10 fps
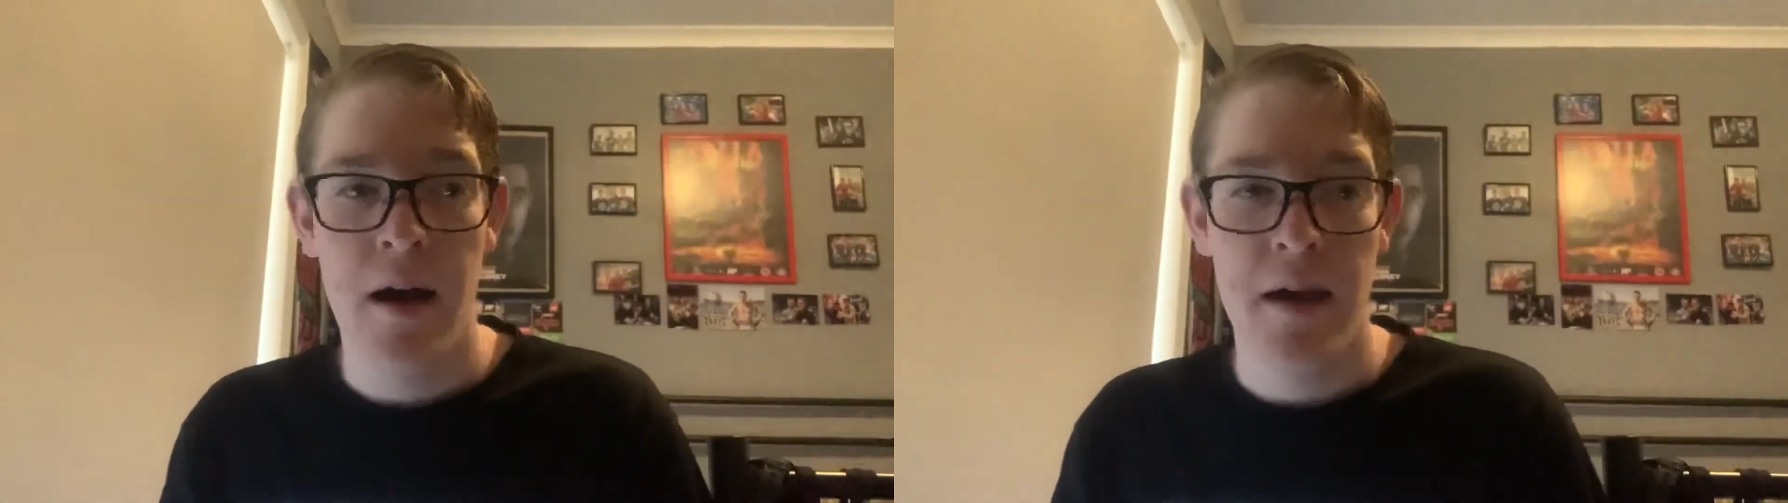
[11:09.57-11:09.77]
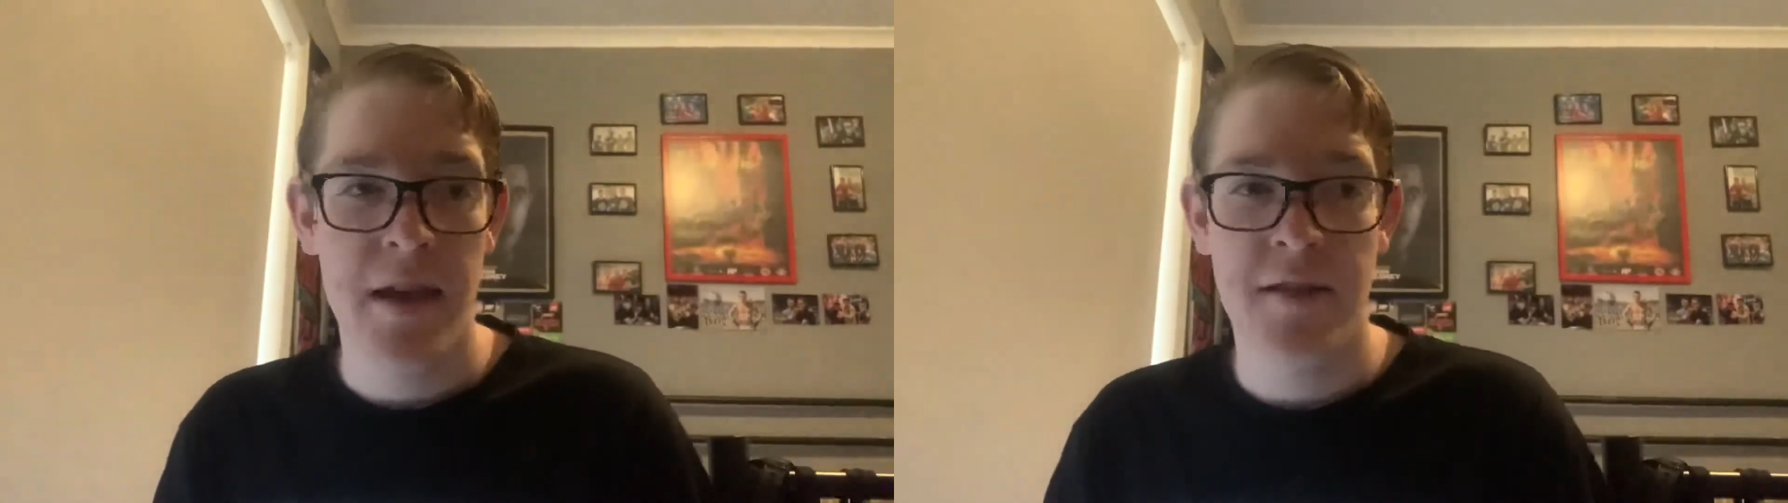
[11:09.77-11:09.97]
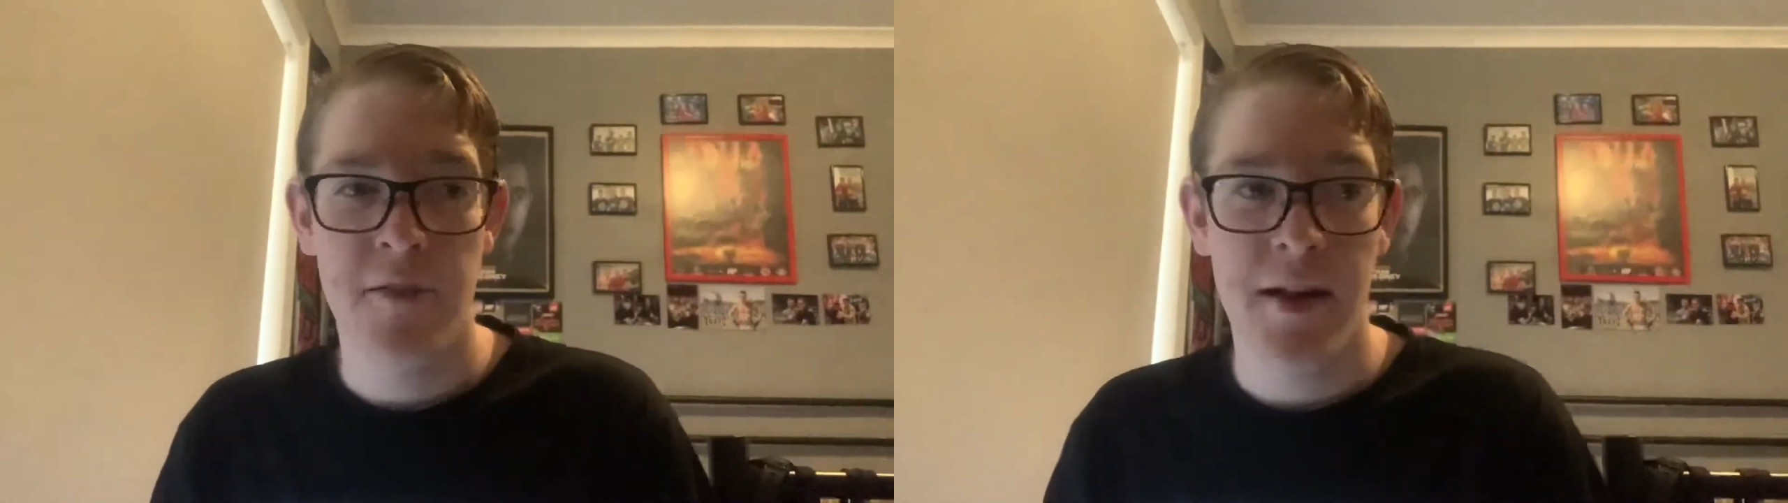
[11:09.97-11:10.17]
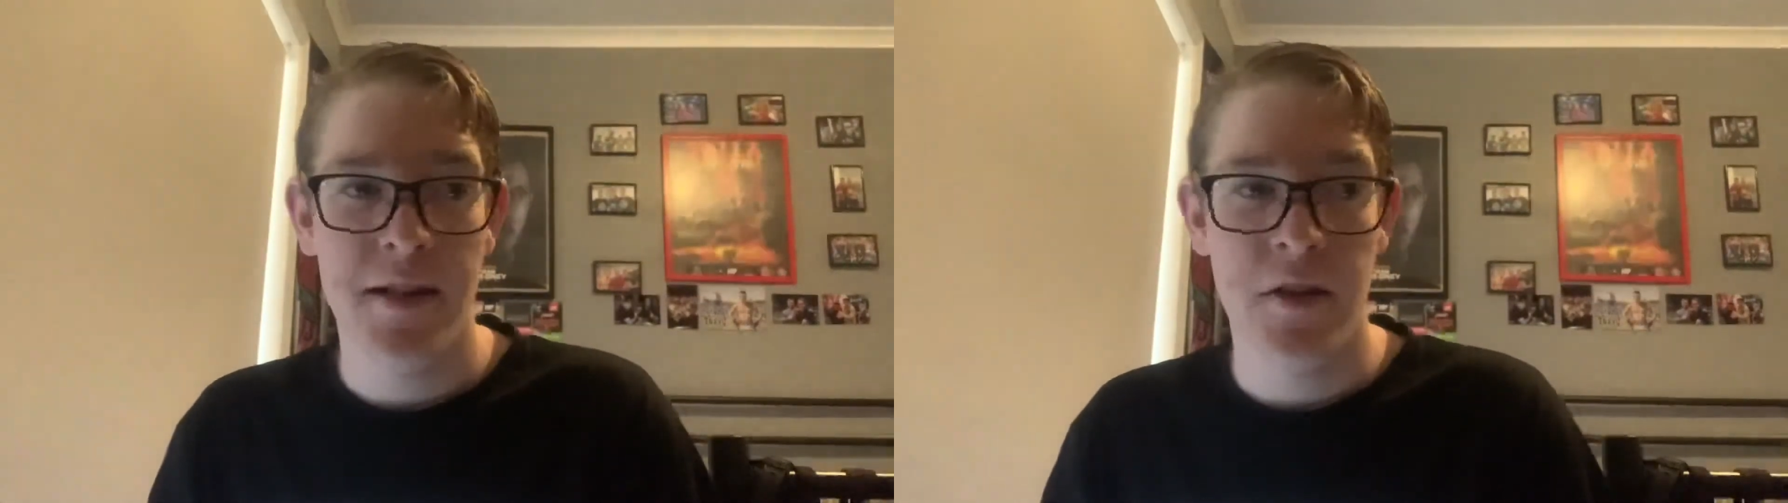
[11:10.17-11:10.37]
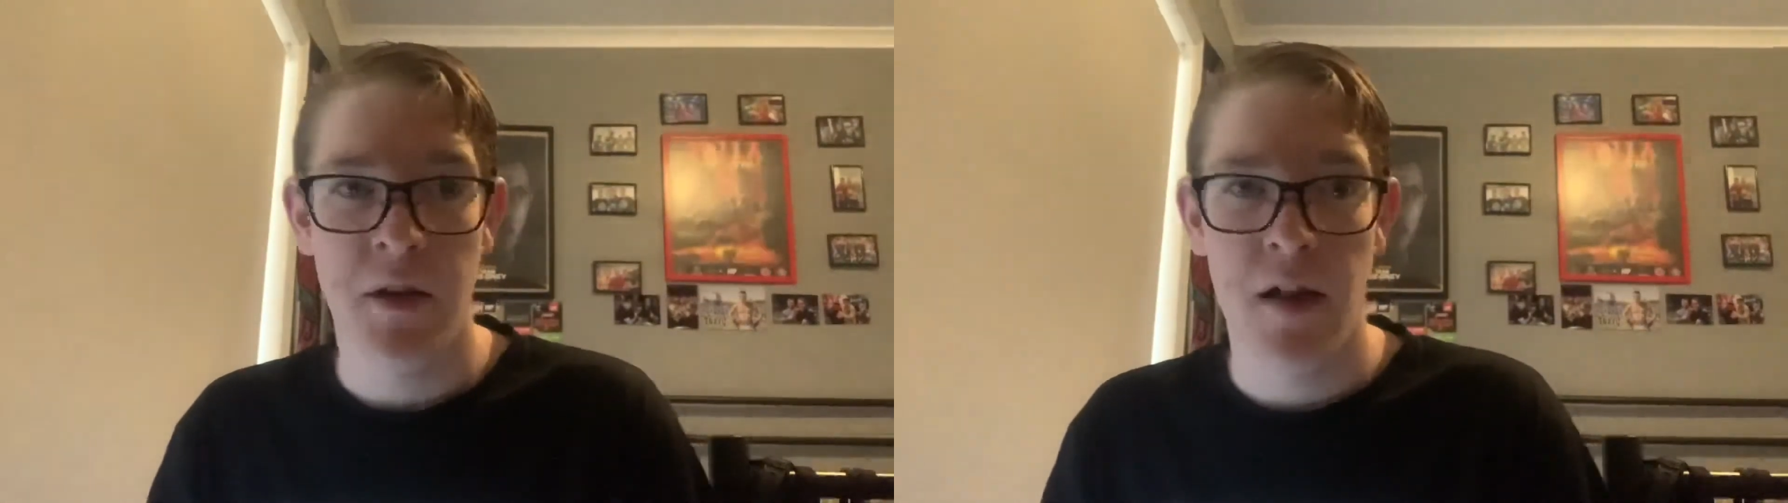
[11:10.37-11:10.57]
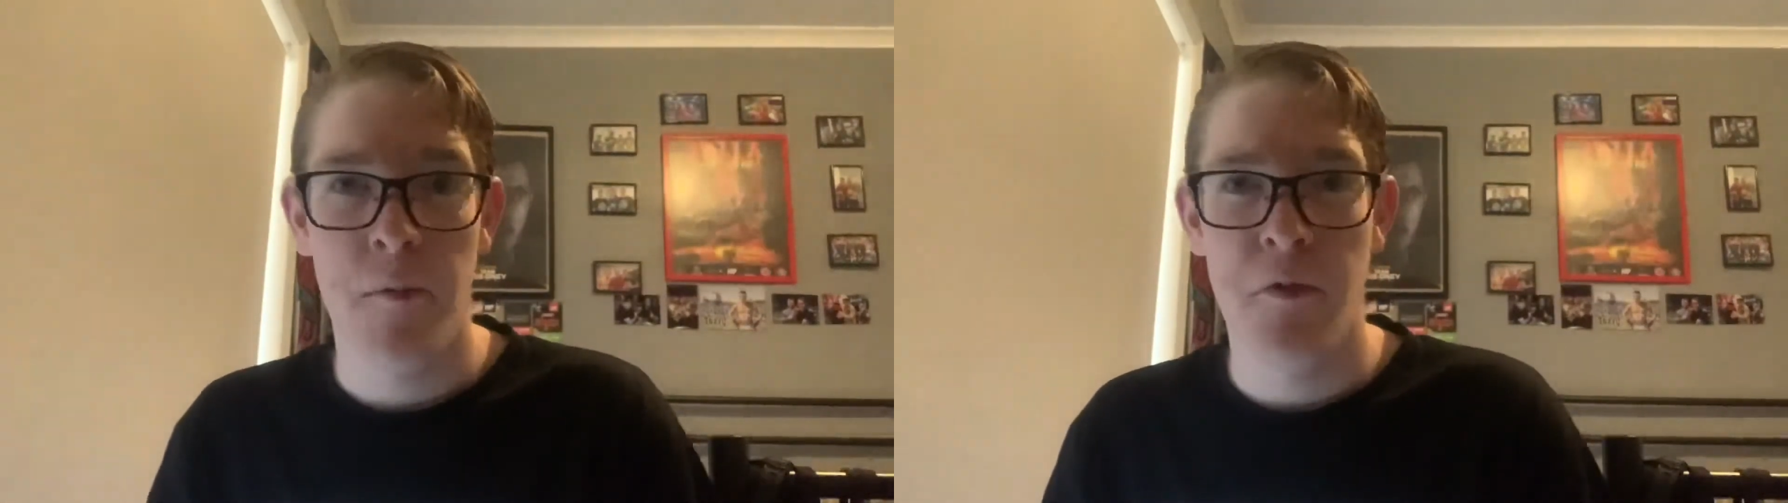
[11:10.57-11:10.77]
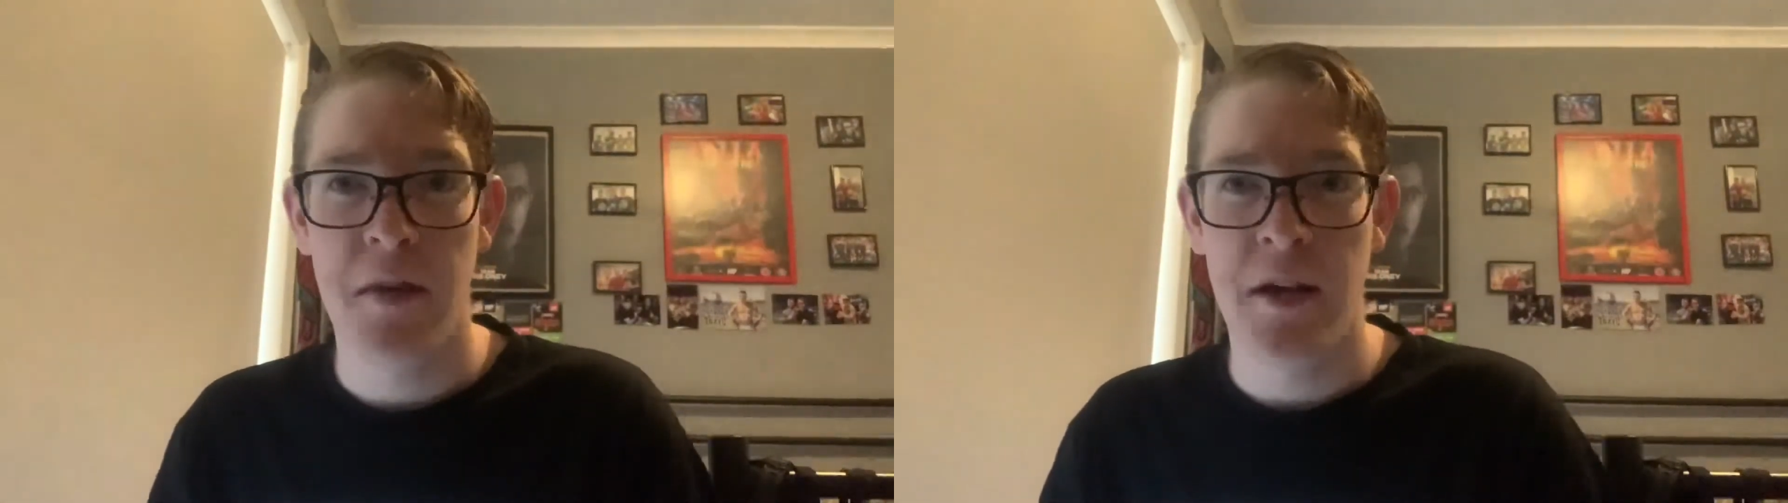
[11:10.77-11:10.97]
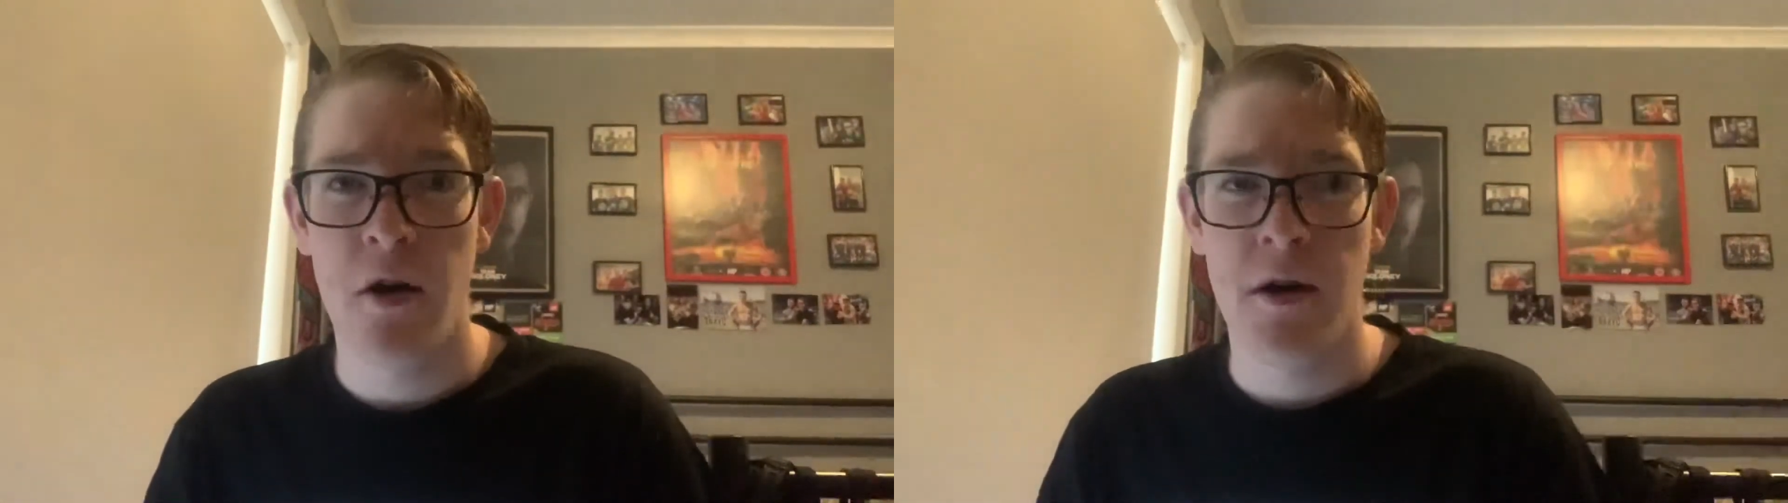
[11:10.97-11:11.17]
He's fit into the club
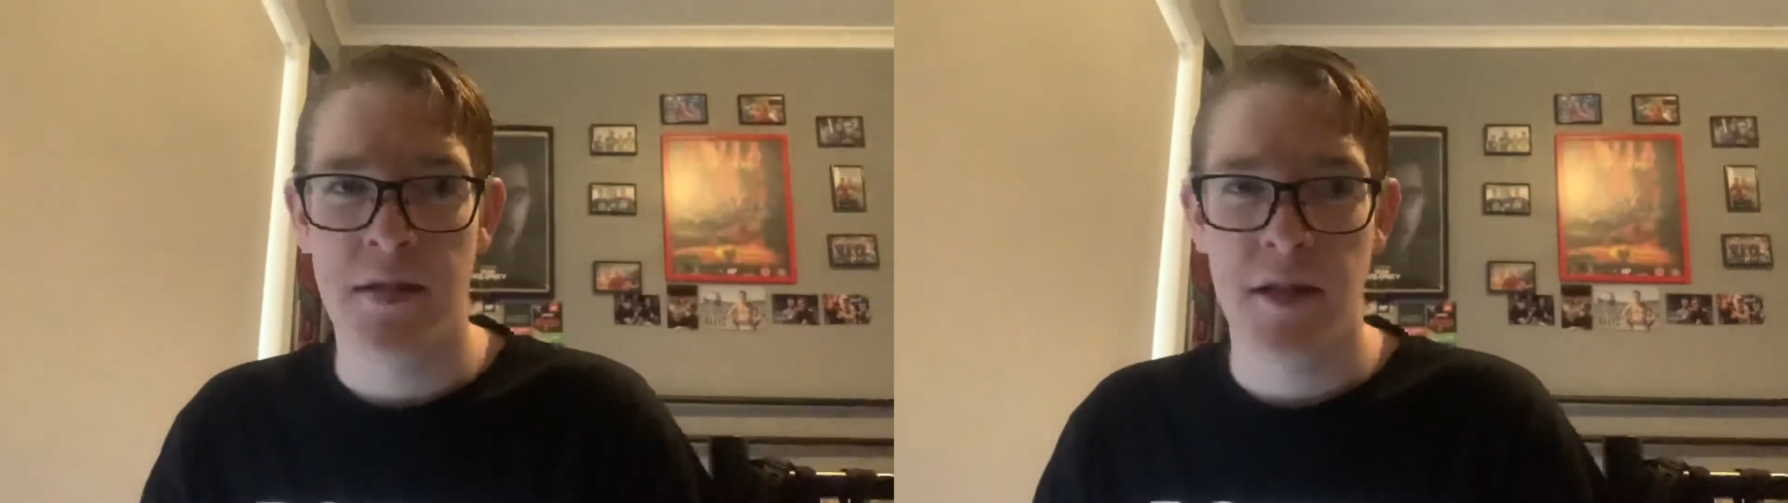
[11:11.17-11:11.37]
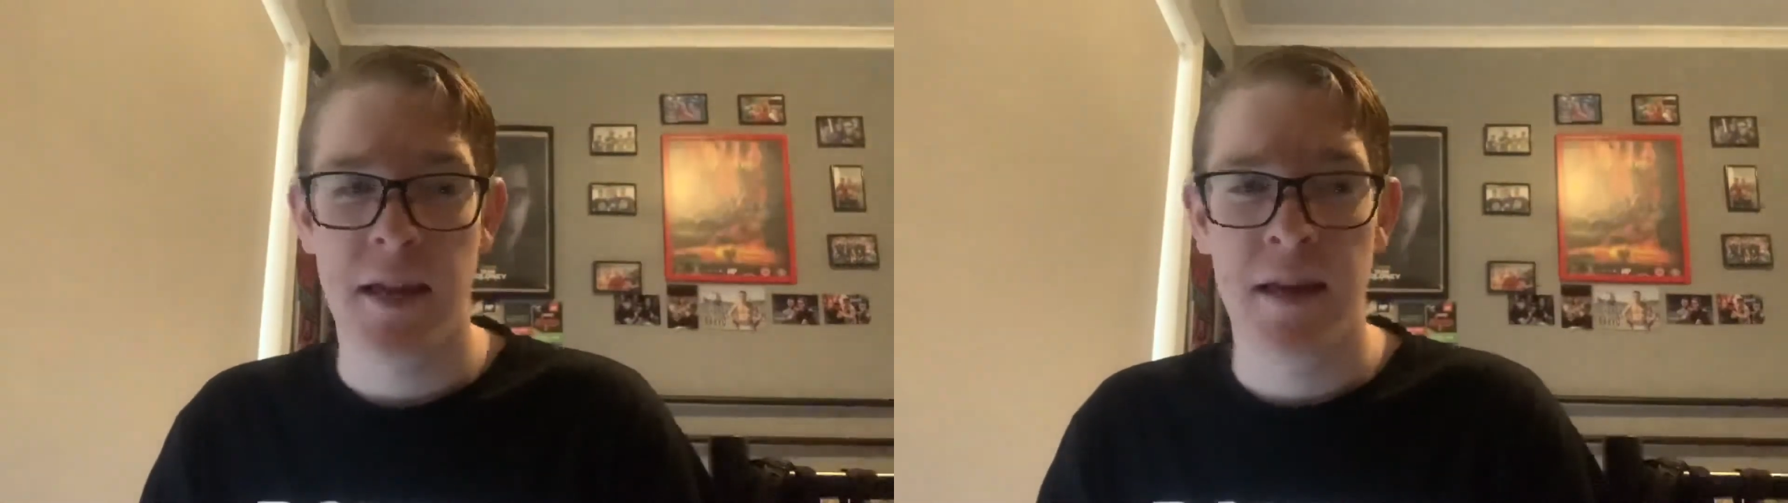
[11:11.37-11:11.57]
really nicely.